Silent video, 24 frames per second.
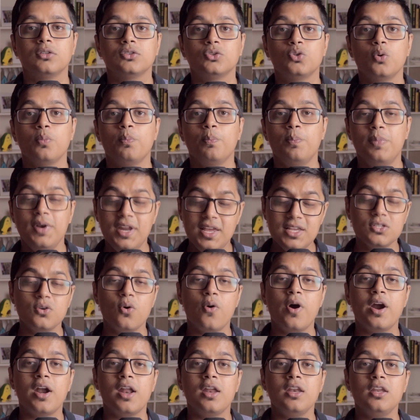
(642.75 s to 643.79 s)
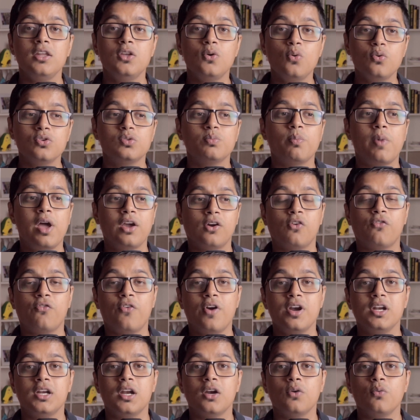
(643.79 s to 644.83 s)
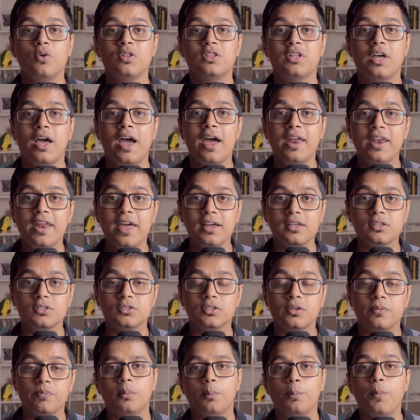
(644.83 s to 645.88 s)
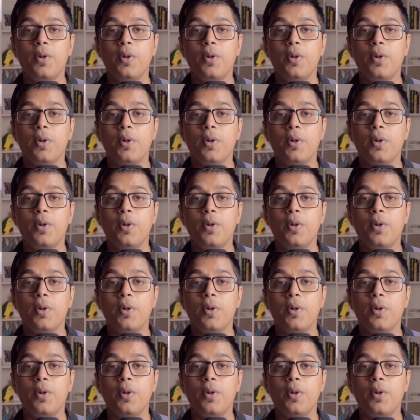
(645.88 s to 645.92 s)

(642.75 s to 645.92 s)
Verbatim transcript: So please go ahead and use micro frontend with NX.